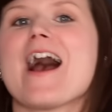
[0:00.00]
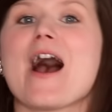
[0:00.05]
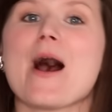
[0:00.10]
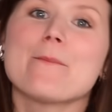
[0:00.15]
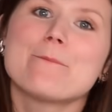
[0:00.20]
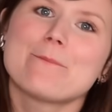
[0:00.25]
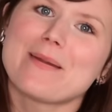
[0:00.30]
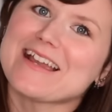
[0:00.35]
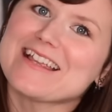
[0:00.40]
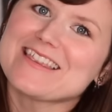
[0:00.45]
A
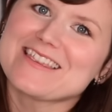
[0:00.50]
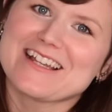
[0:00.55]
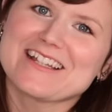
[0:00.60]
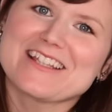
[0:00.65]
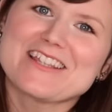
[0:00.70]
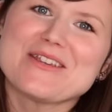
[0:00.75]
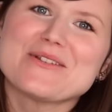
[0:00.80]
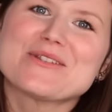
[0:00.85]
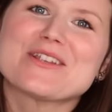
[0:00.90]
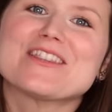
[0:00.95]
big
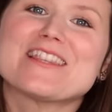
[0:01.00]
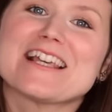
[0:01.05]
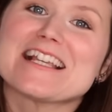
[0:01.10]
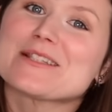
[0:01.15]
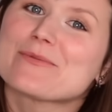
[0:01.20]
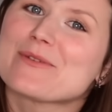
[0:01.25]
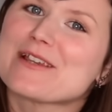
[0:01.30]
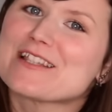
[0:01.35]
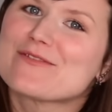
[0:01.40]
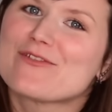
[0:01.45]
thank you to
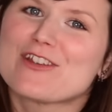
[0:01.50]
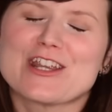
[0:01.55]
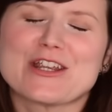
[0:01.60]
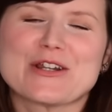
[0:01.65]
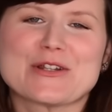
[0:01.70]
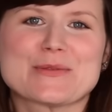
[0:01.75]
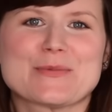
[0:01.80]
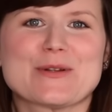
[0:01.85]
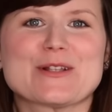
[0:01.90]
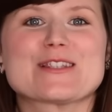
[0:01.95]
this week's
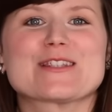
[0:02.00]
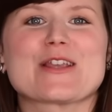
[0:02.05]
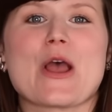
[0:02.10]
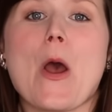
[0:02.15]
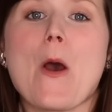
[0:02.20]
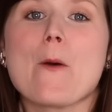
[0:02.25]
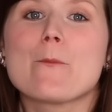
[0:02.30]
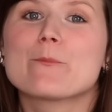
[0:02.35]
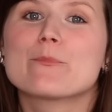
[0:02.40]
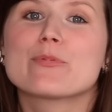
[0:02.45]
video
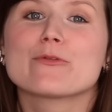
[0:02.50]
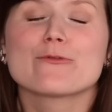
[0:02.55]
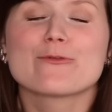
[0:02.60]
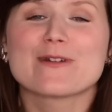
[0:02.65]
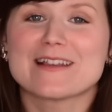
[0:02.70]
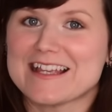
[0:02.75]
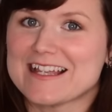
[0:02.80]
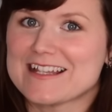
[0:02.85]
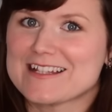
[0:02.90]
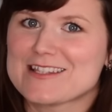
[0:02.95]
sponsor,
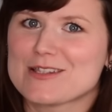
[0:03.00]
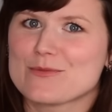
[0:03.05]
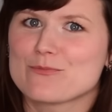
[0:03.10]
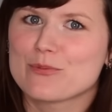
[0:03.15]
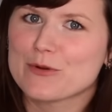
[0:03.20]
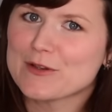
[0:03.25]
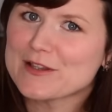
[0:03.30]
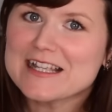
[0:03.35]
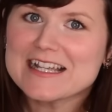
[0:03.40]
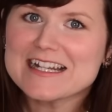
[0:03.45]
Brilliant.
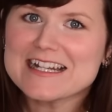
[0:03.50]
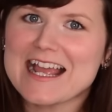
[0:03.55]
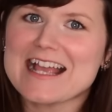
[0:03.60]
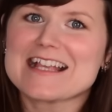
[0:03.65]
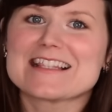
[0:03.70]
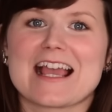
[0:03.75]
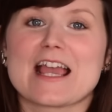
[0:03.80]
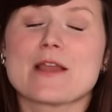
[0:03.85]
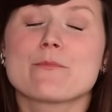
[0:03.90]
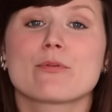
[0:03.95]
Brilliant
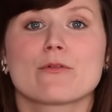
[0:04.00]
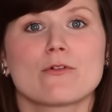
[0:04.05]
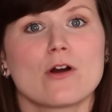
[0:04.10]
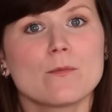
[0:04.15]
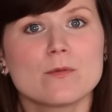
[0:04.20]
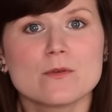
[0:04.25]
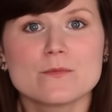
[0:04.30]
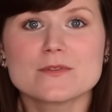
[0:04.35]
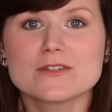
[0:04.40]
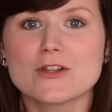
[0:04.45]
is a
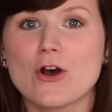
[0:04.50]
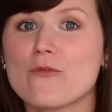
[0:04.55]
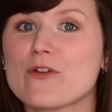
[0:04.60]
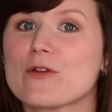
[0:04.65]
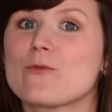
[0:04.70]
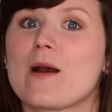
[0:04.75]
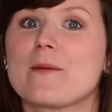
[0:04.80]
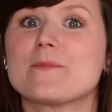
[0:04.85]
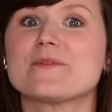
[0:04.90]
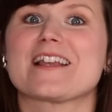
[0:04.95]

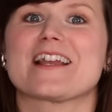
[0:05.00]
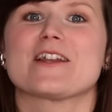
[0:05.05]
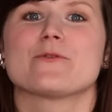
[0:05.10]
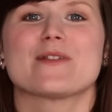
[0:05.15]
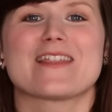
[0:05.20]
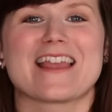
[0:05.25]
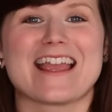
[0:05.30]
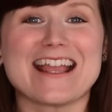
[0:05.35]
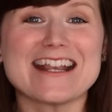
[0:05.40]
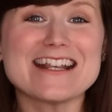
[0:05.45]
problem-solving website
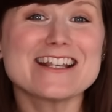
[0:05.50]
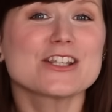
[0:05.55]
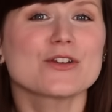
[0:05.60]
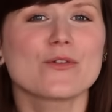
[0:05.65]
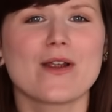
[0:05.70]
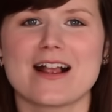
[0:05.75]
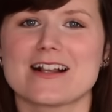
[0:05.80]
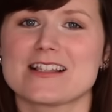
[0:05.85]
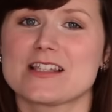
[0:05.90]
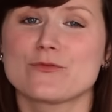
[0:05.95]
with
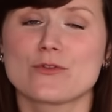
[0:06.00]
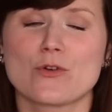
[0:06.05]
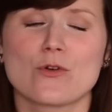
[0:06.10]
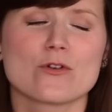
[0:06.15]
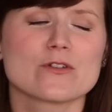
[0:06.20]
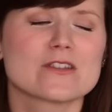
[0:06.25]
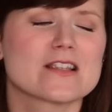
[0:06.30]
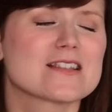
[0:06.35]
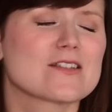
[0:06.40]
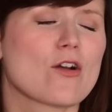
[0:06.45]
interactive
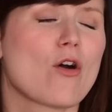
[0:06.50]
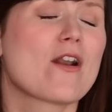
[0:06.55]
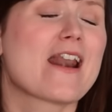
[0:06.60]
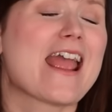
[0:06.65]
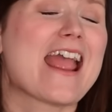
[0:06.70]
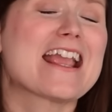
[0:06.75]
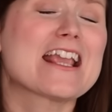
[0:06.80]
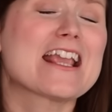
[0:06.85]
courses on a